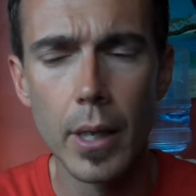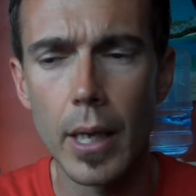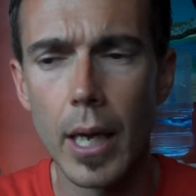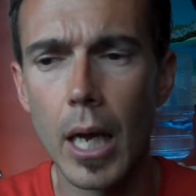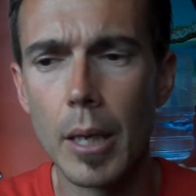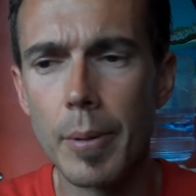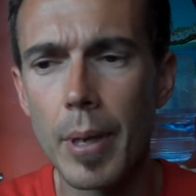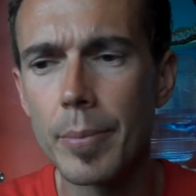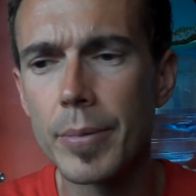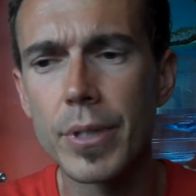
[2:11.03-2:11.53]

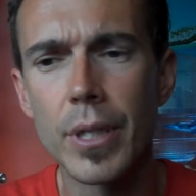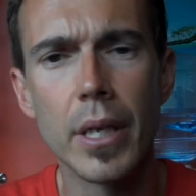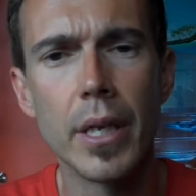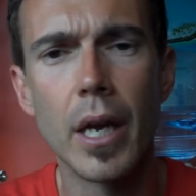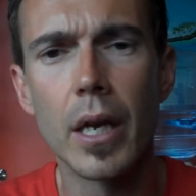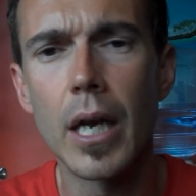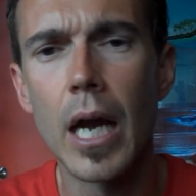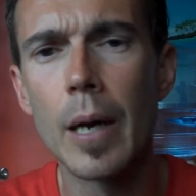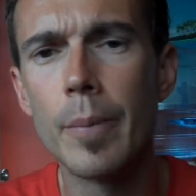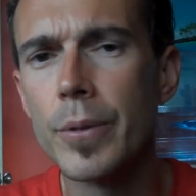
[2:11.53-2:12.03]

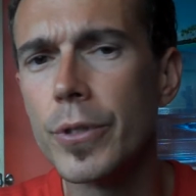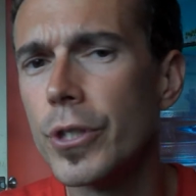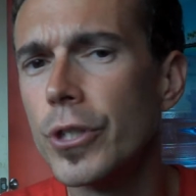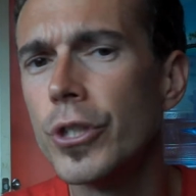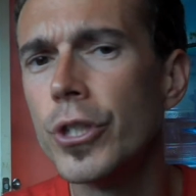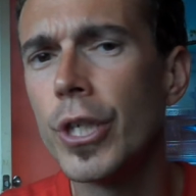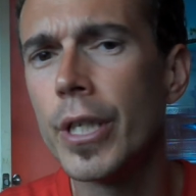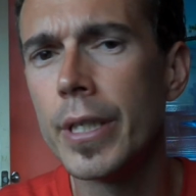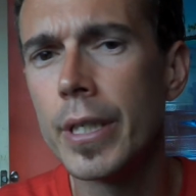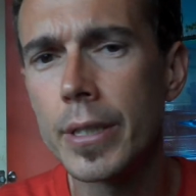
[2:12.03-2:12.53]
Amazon.com is
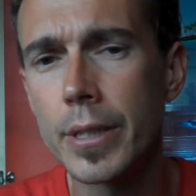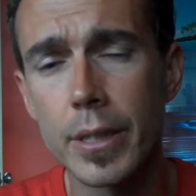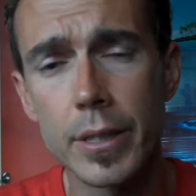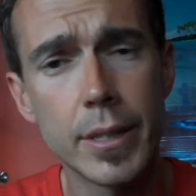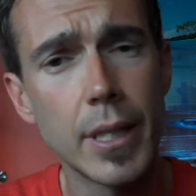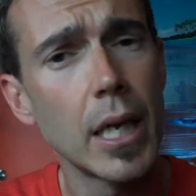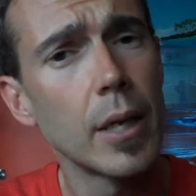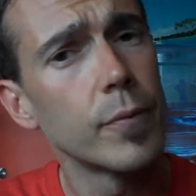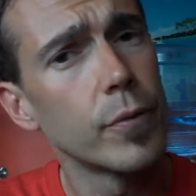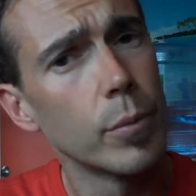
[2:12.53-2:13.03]
genius. It's
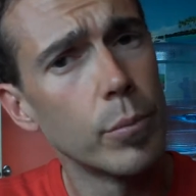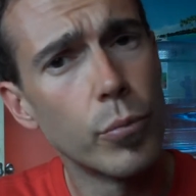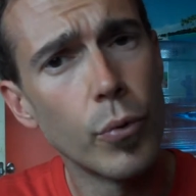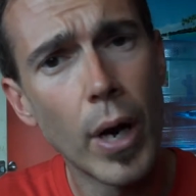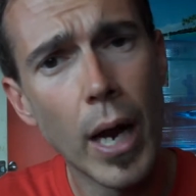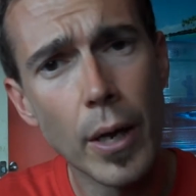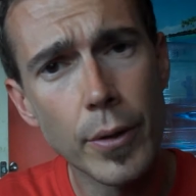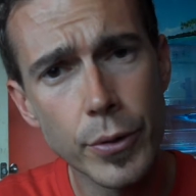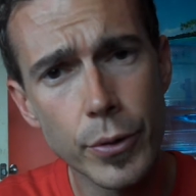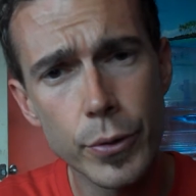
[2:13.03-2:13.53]
set up for
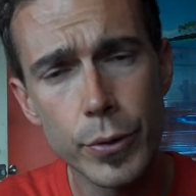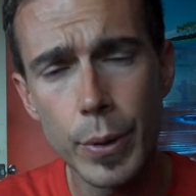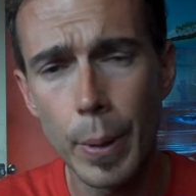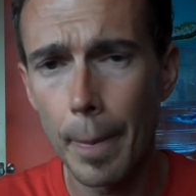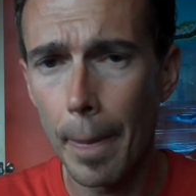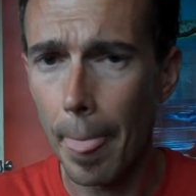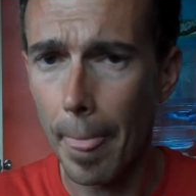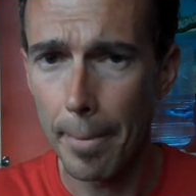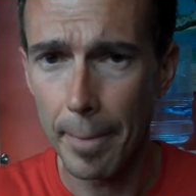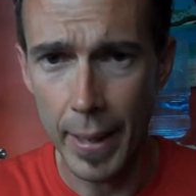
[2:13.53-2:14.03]
browsers
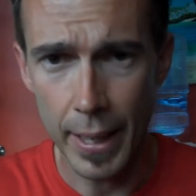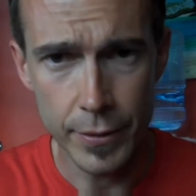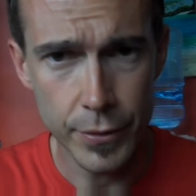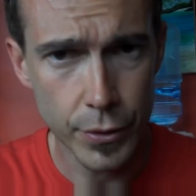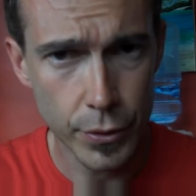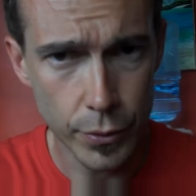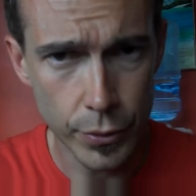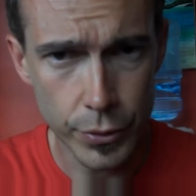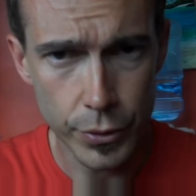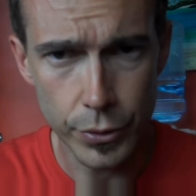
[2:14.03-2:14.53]
and
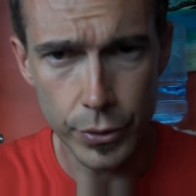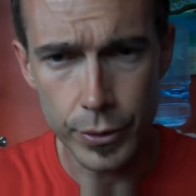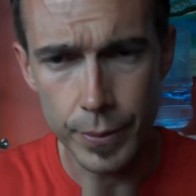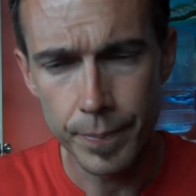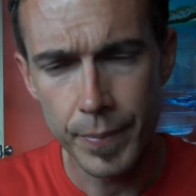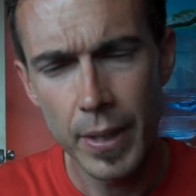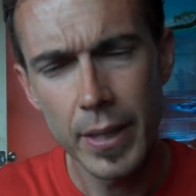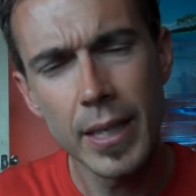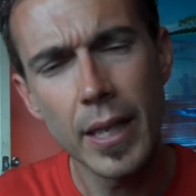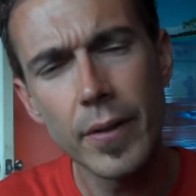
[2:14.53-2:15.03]
searchers.
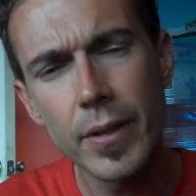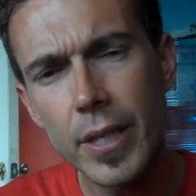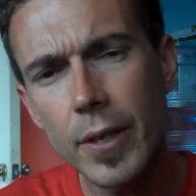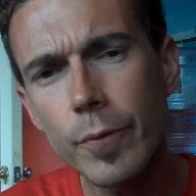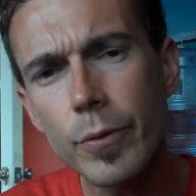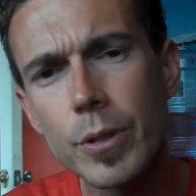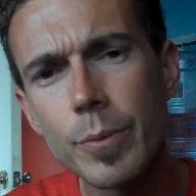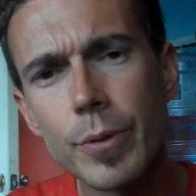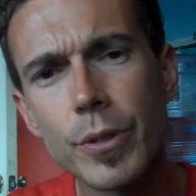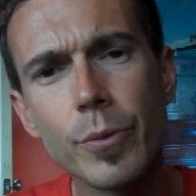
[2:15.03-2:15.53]
Now, the
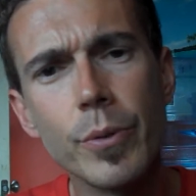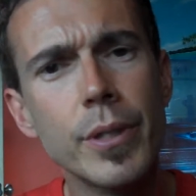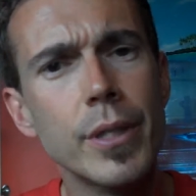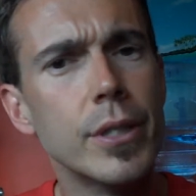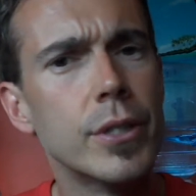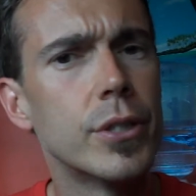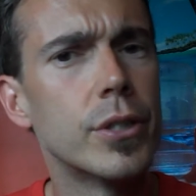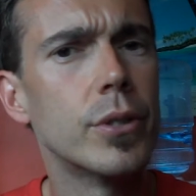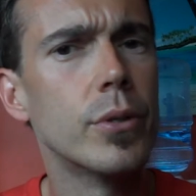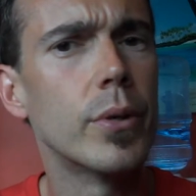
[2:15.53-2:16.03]
difference between
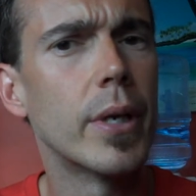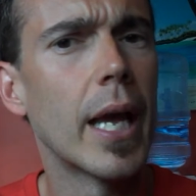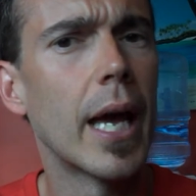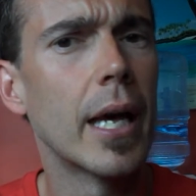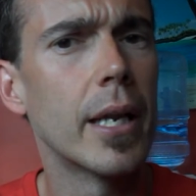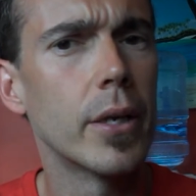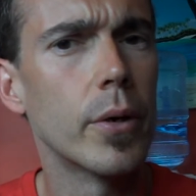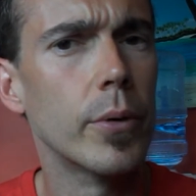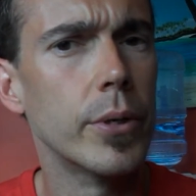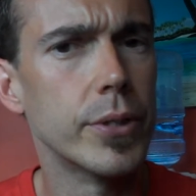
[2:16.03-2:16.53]
these two
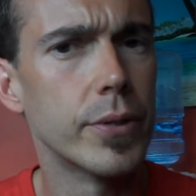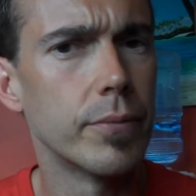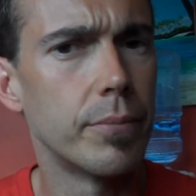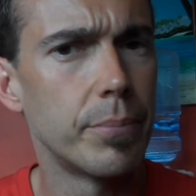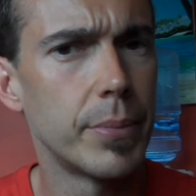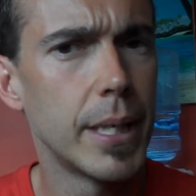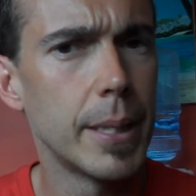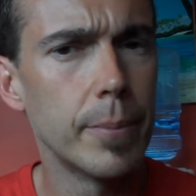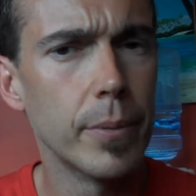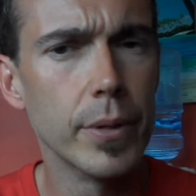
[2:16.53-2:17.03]
categories of
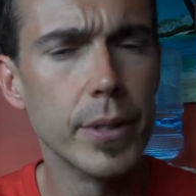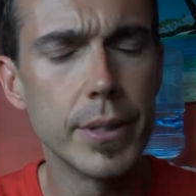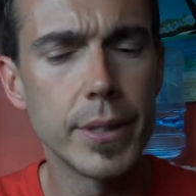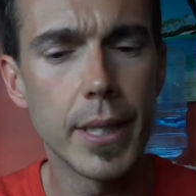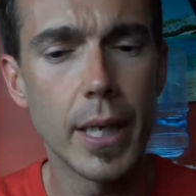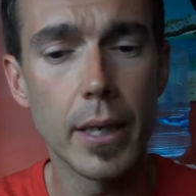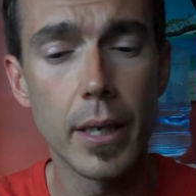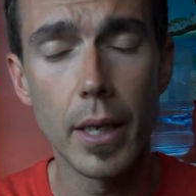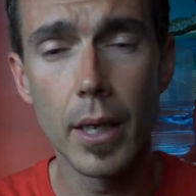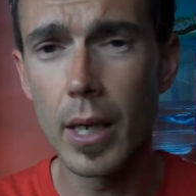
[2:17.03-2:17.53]
people is
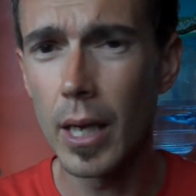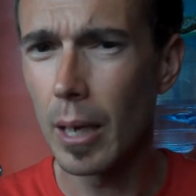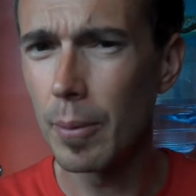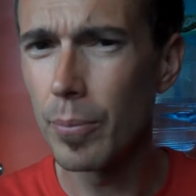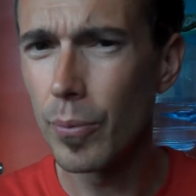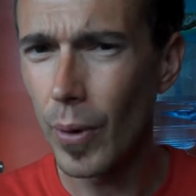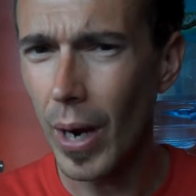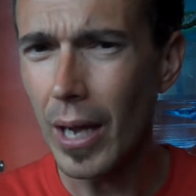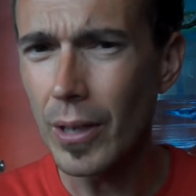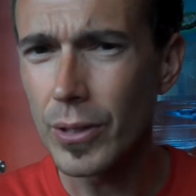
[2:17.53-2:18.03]
that a
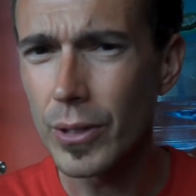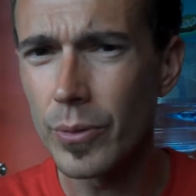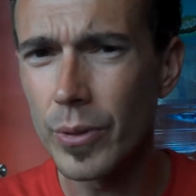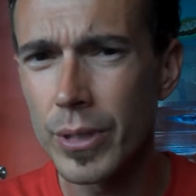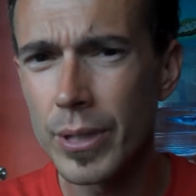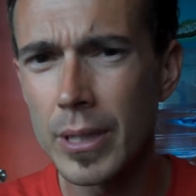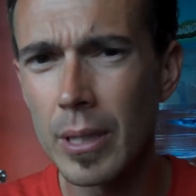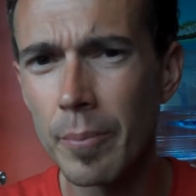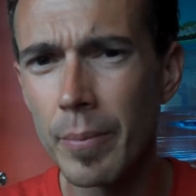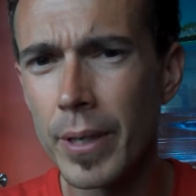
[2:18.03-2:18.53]
browser
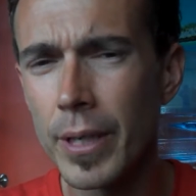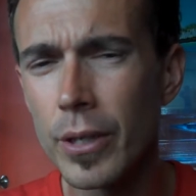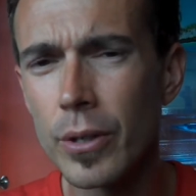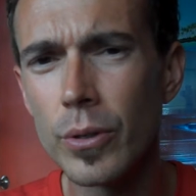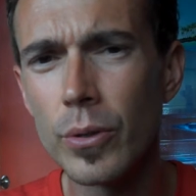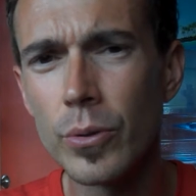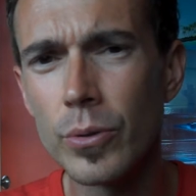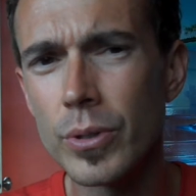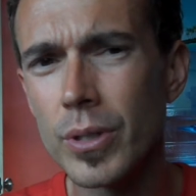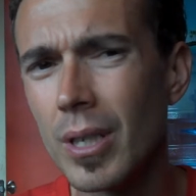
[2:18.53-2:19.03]
is somebody
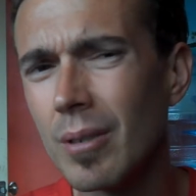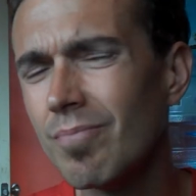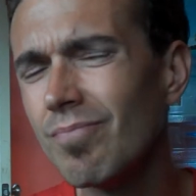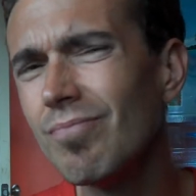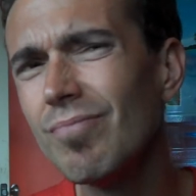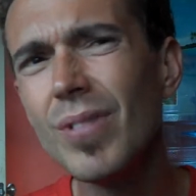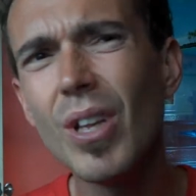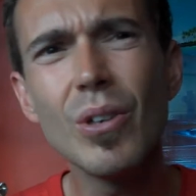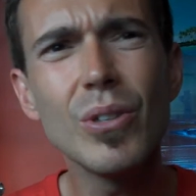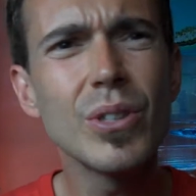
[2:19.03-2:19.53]
who
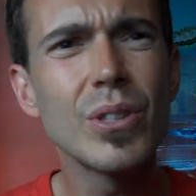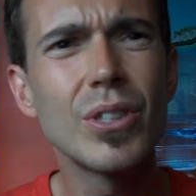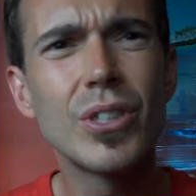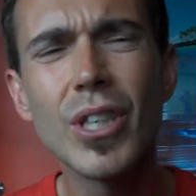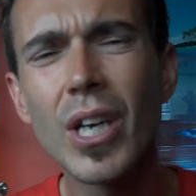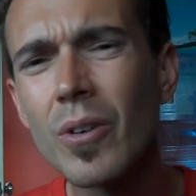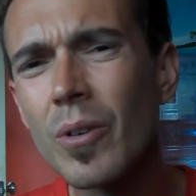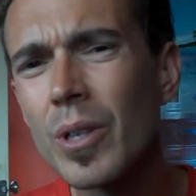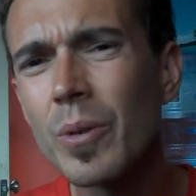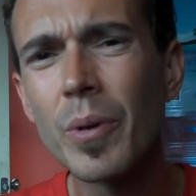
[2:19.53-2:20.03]
knows
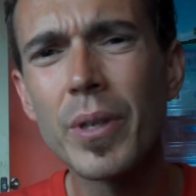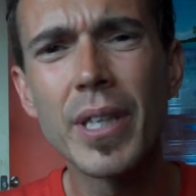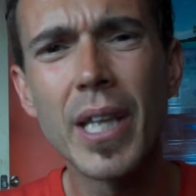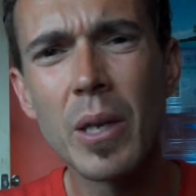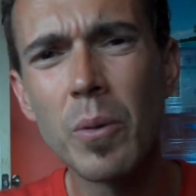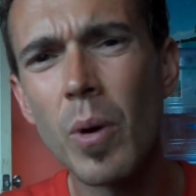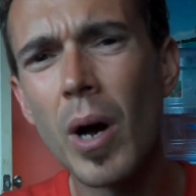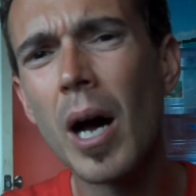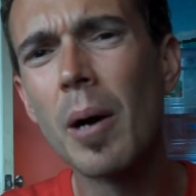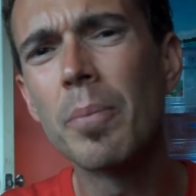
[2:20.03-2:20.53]
generally what they
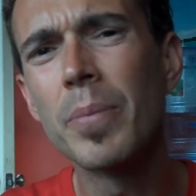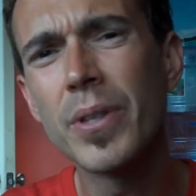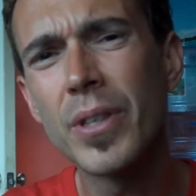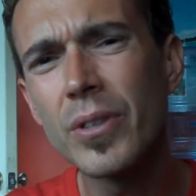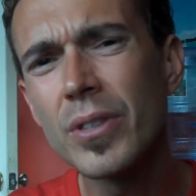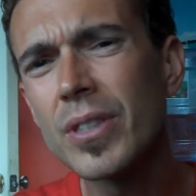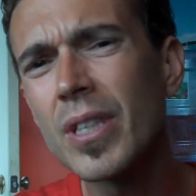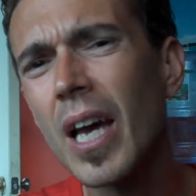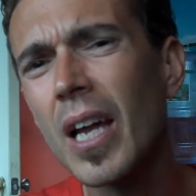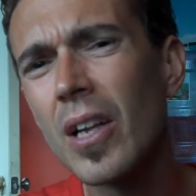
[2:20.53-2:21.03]
want, but they're
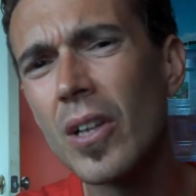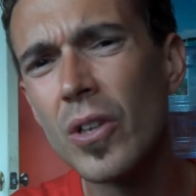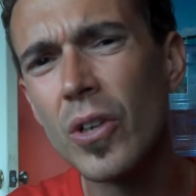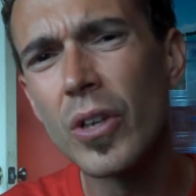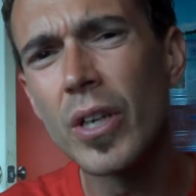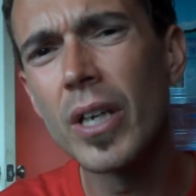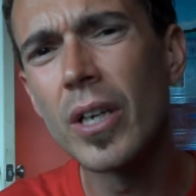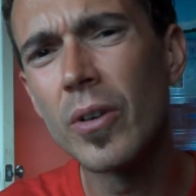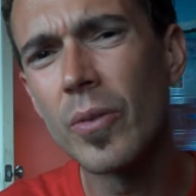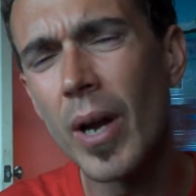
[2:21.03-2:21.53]
just kind of
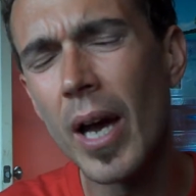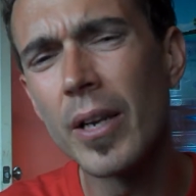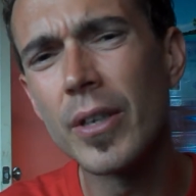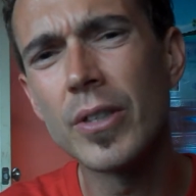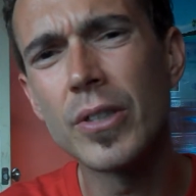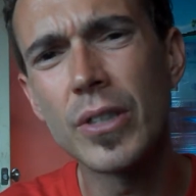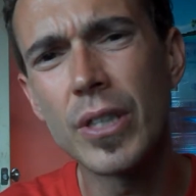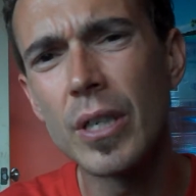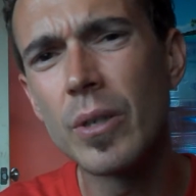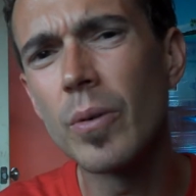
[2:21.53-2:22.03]
looking around to
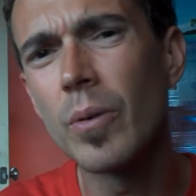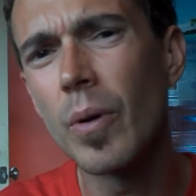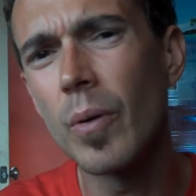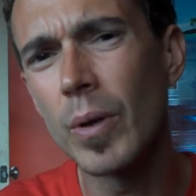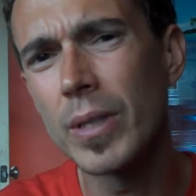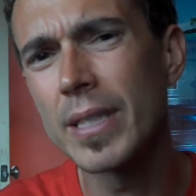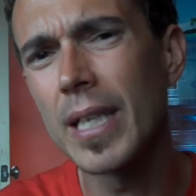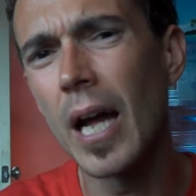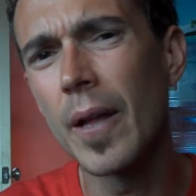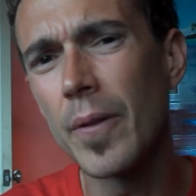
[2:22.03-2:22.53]
see
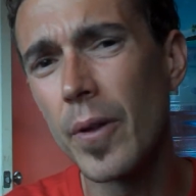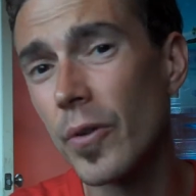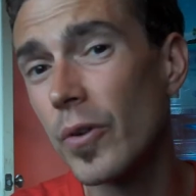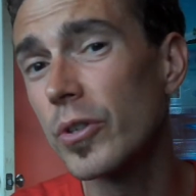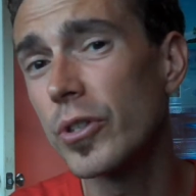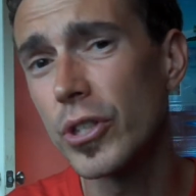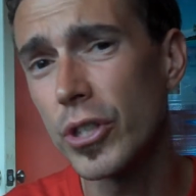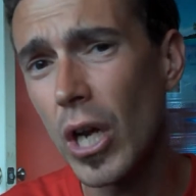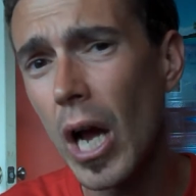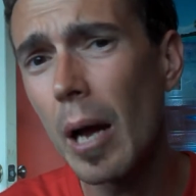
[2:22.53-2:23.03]
what's out there. They're
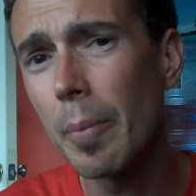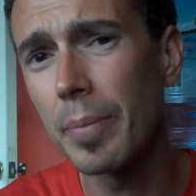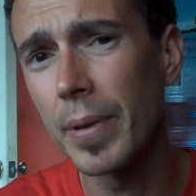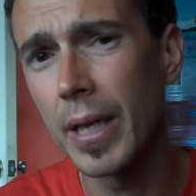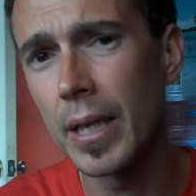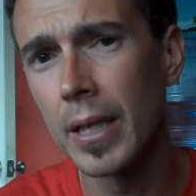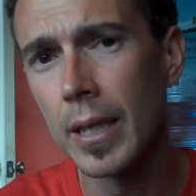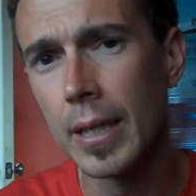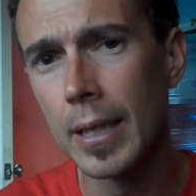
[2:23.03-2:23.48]
shopping.